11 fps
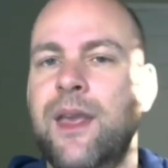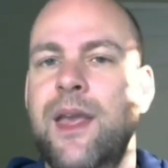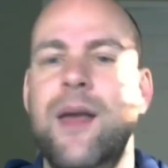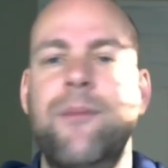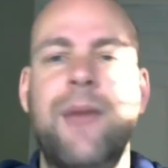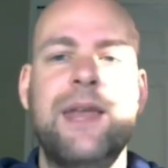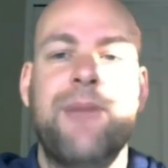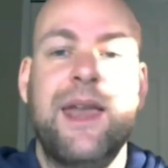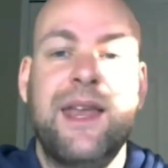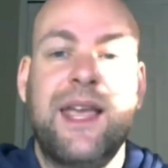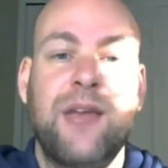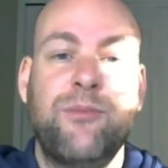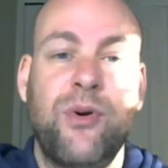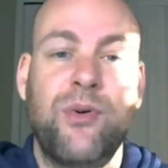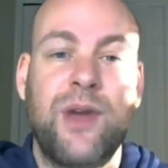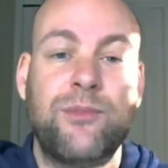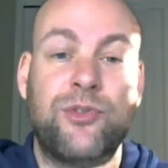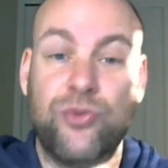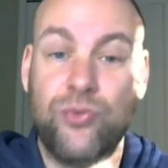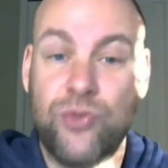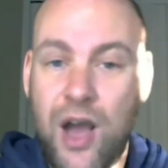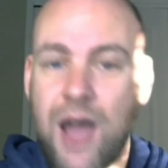Many Medicaid programs
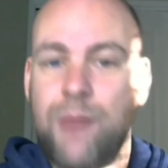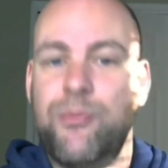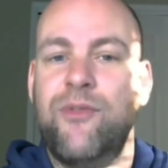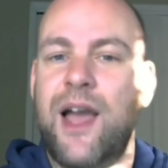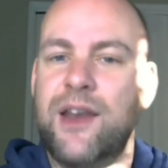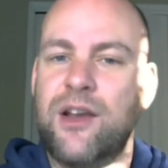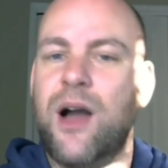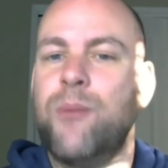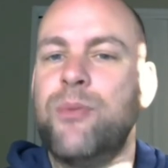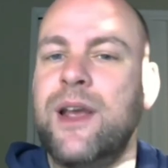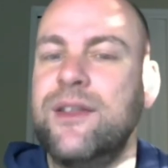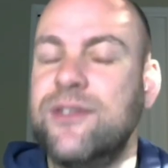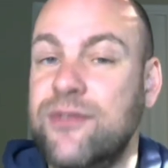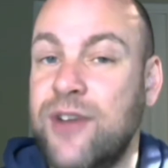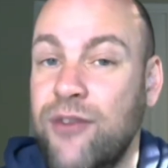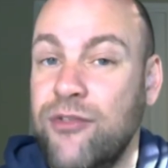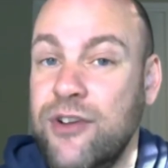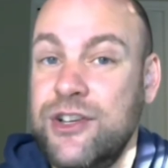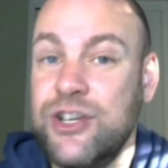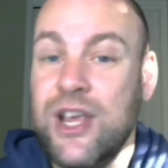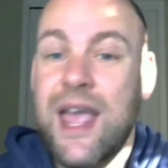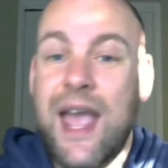do not provide comprehensive
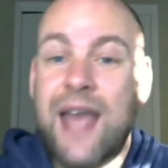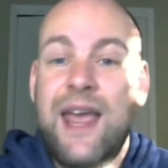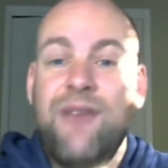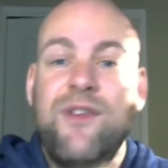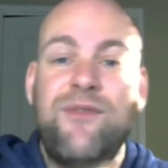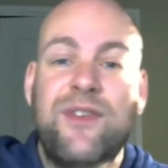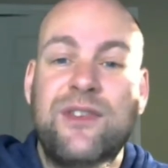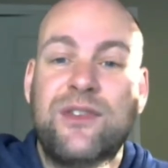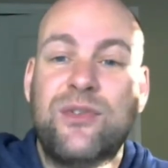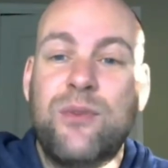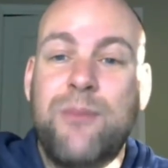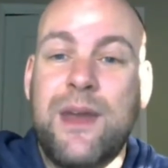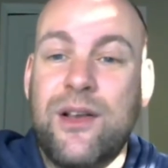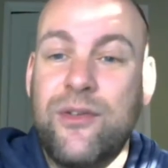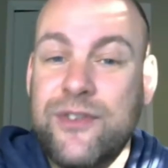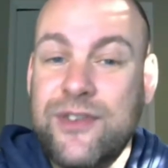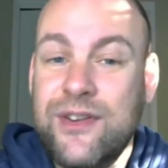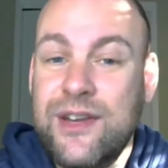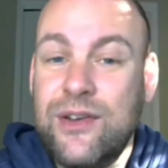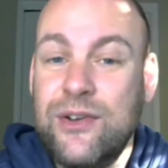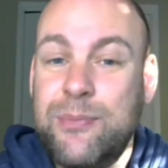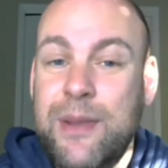coverage, and every visit to a medical facility
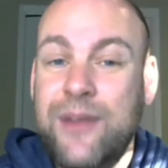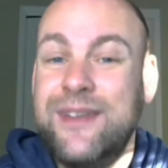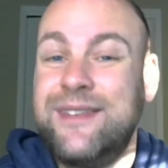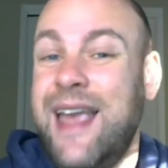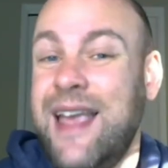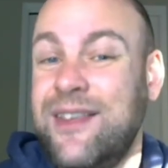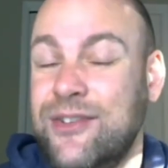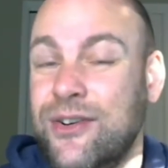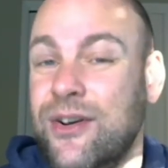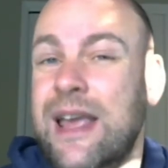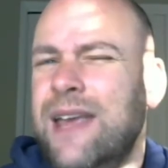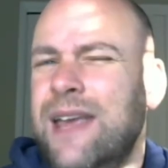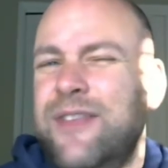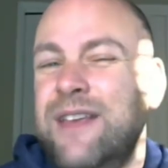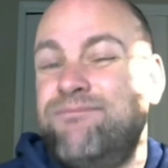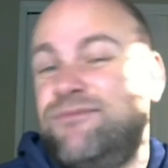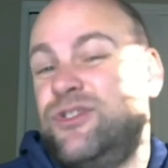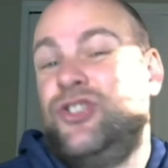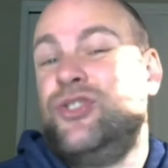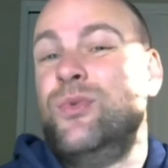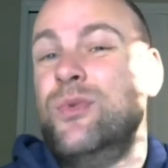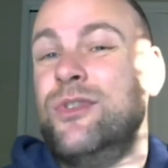could spell disaster if they
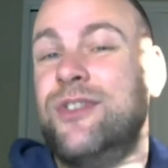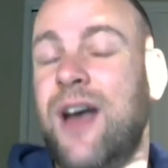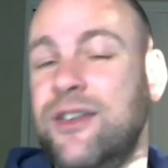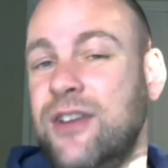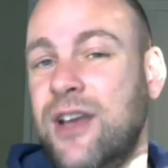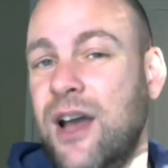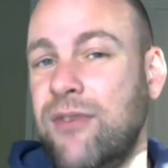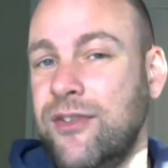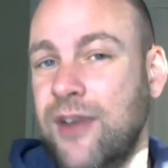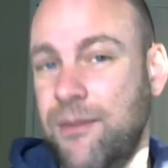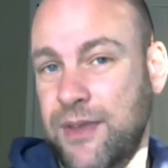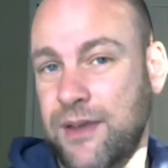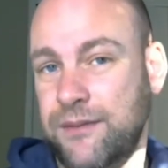choose not to cover something.